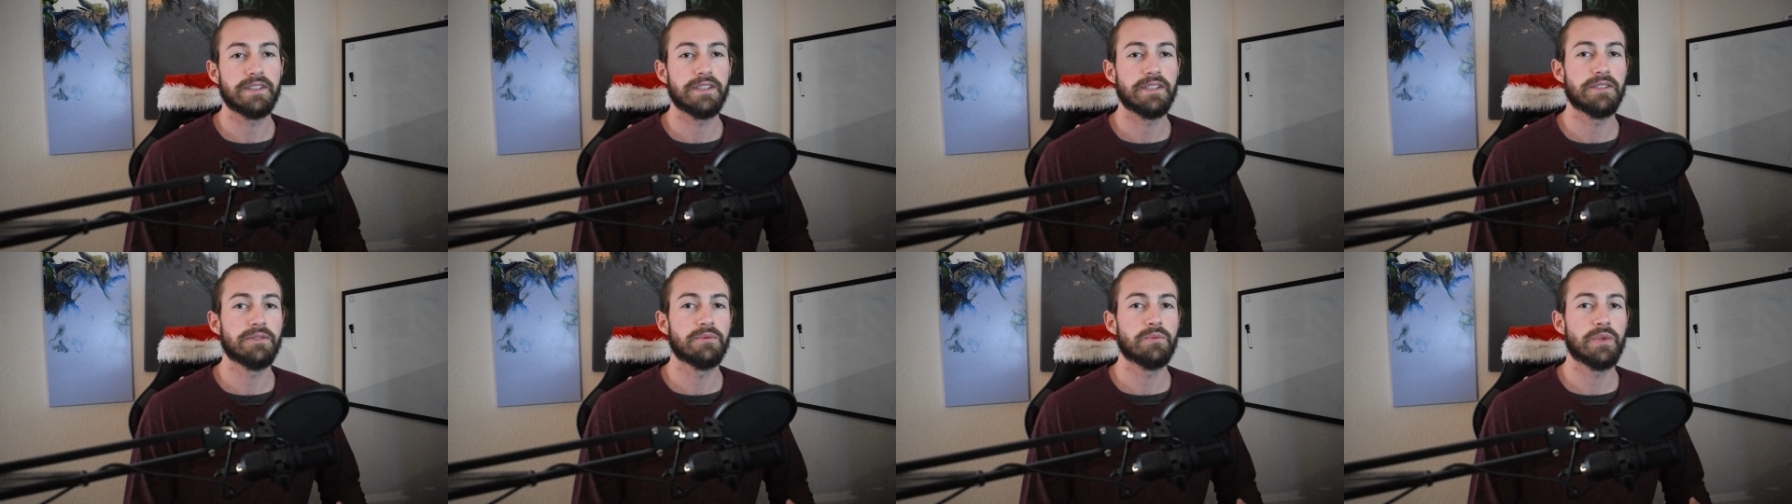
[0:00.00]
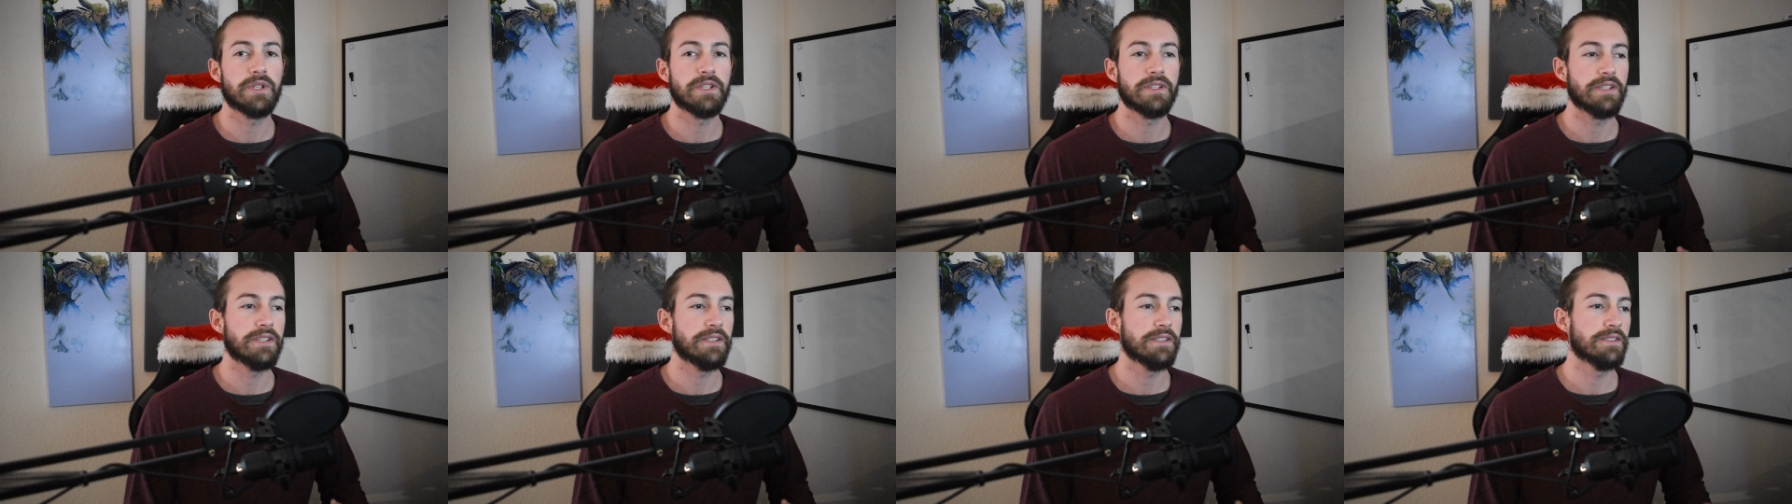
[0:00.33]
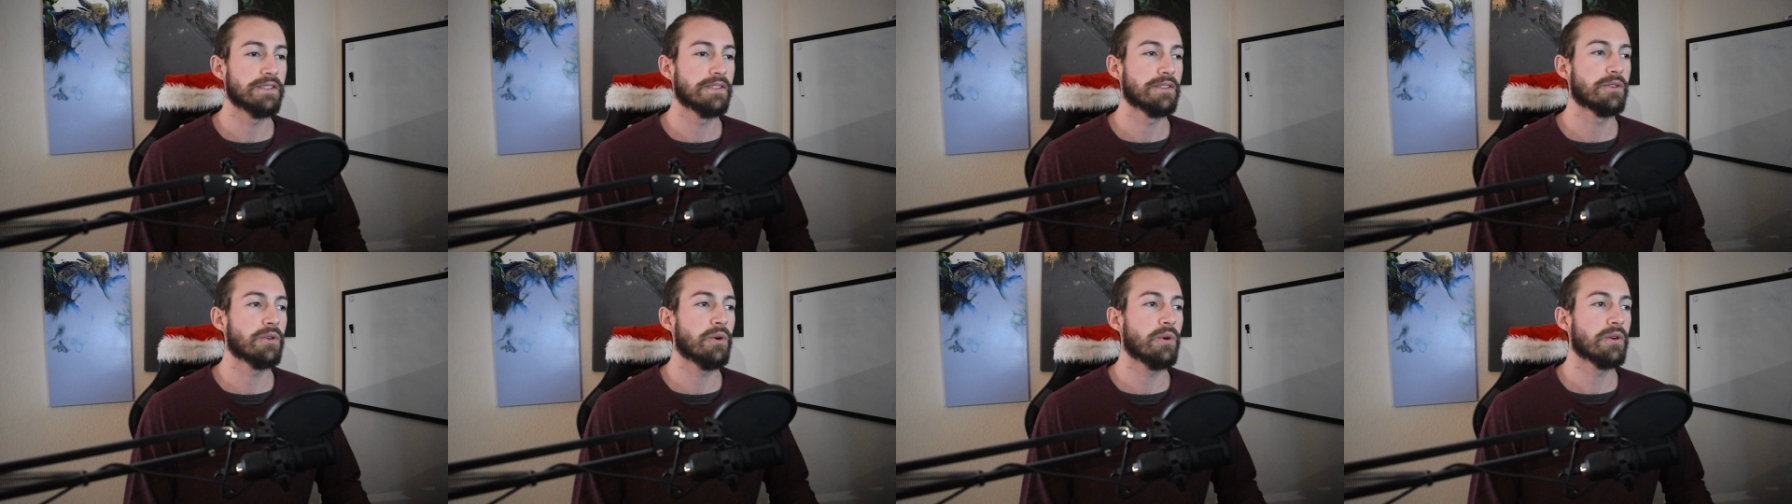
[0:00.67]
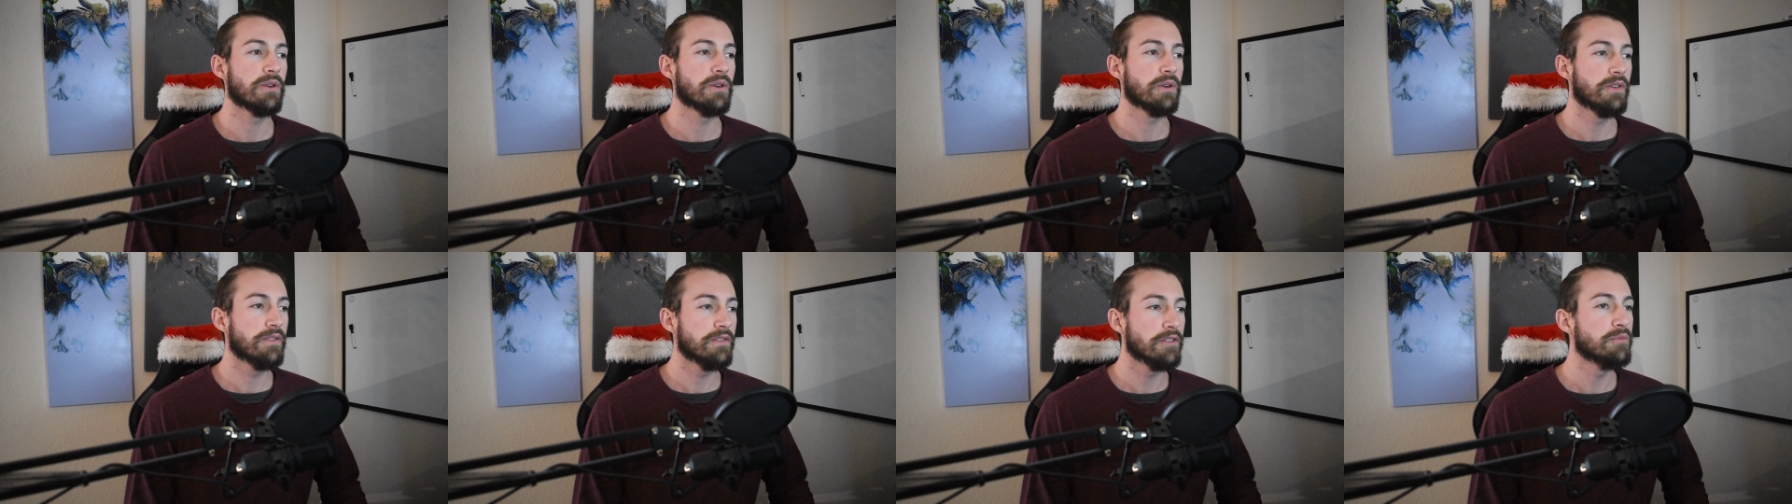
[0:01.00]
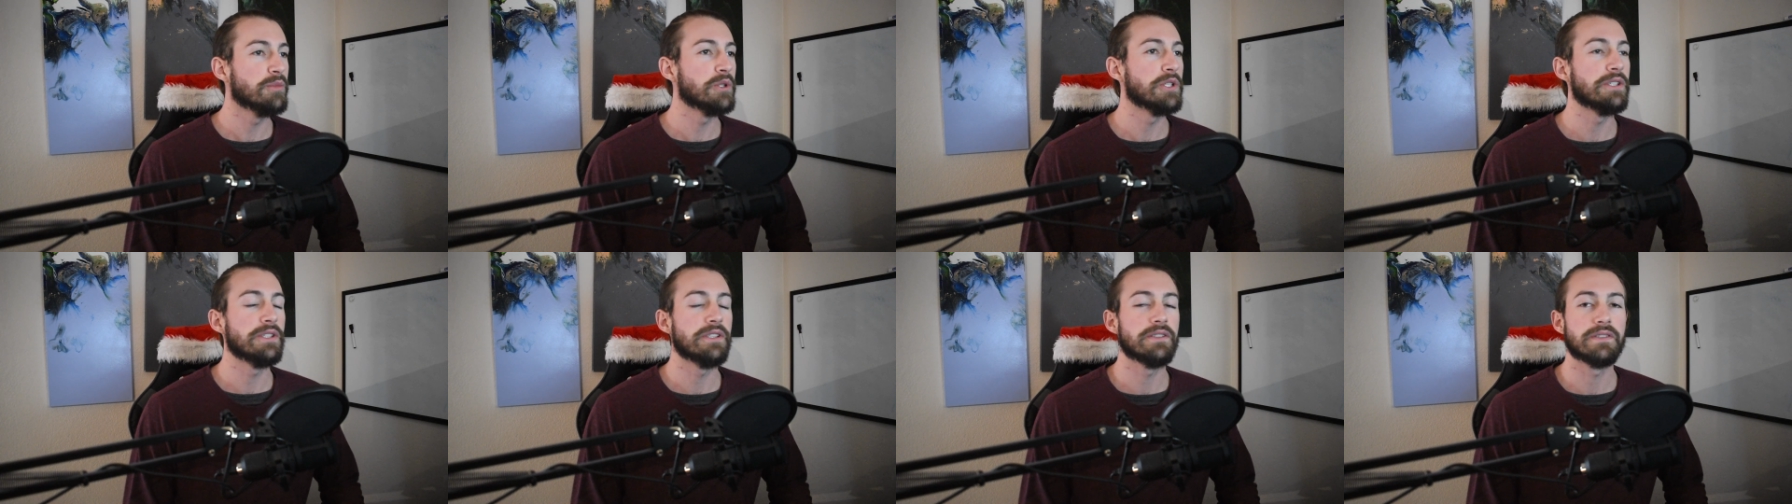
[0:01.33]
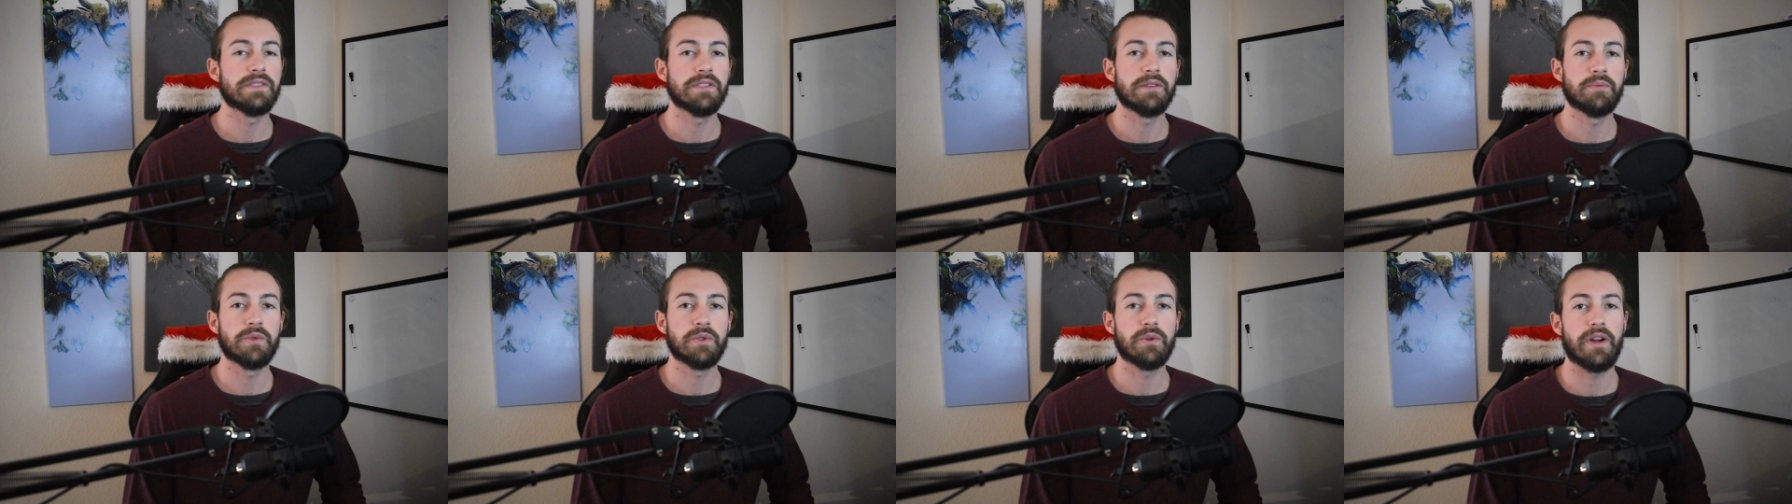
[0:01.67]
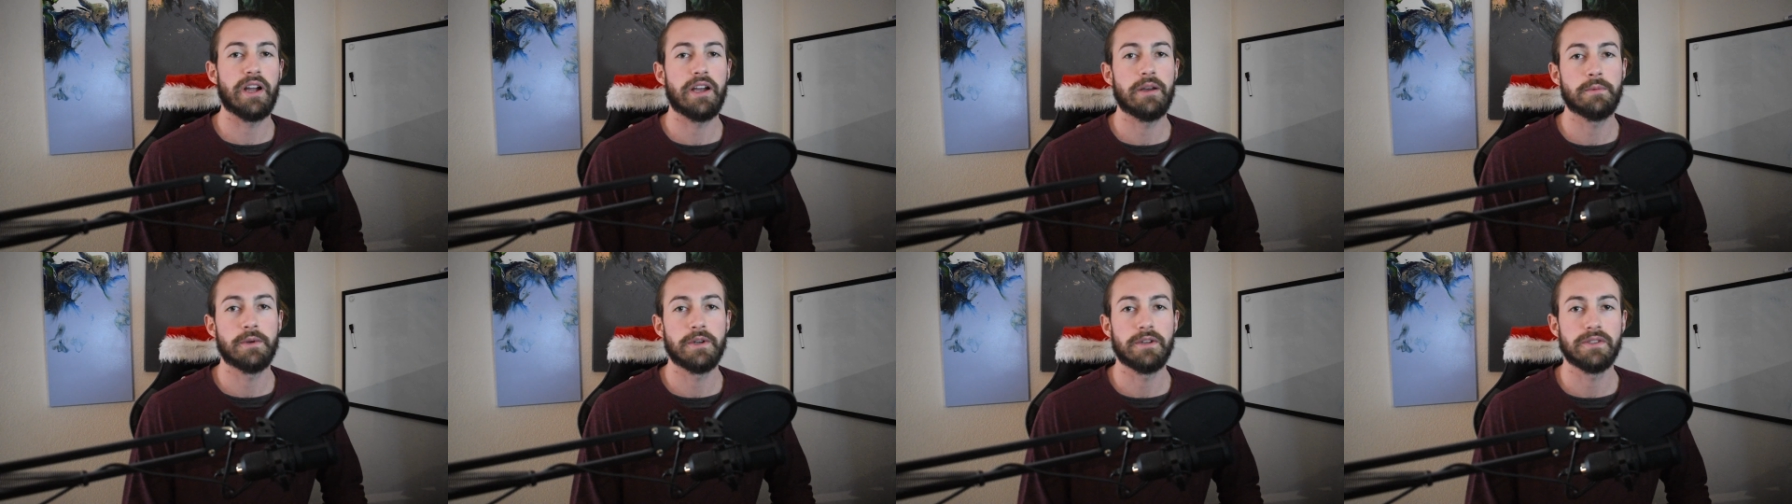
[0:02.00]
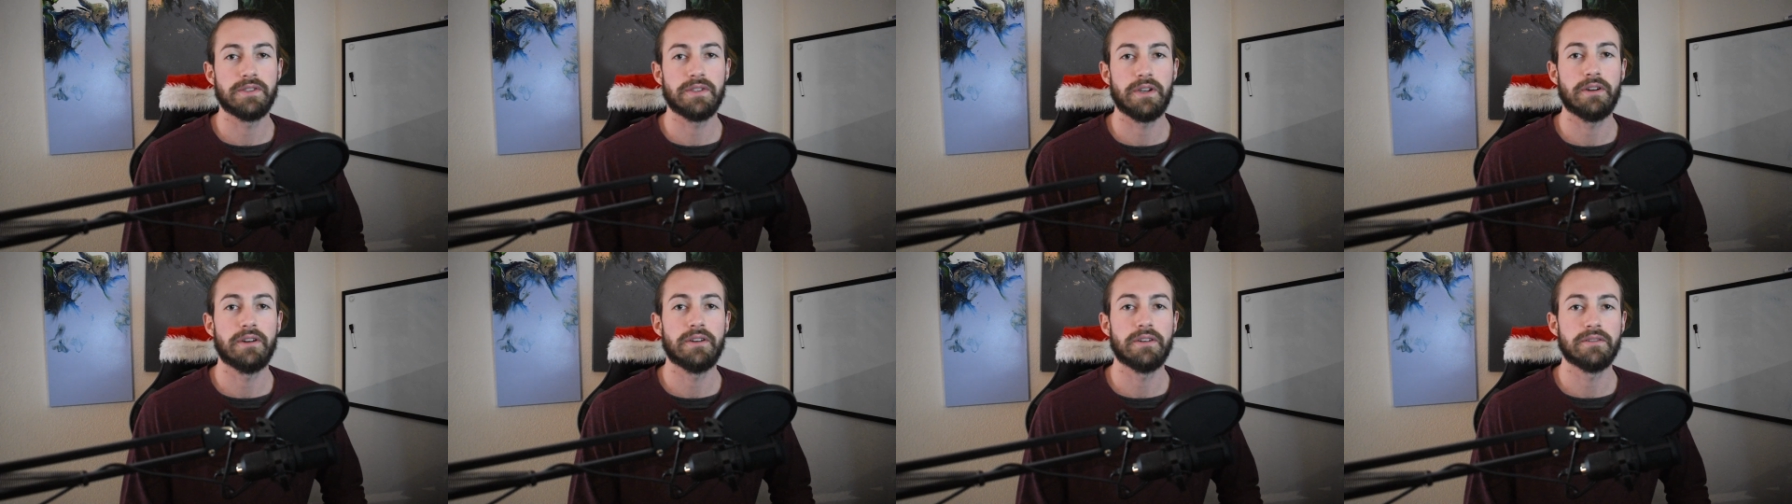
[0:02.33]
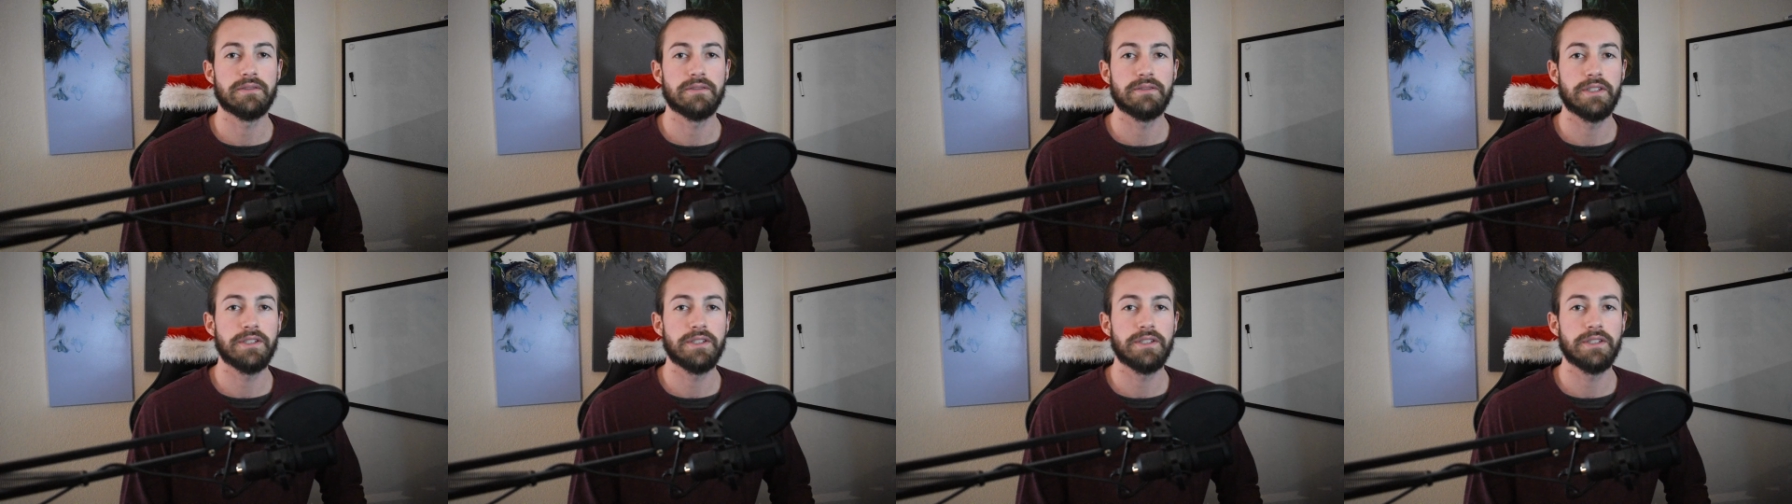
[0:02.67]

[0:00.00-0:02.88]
and what his 250,000 subscribers are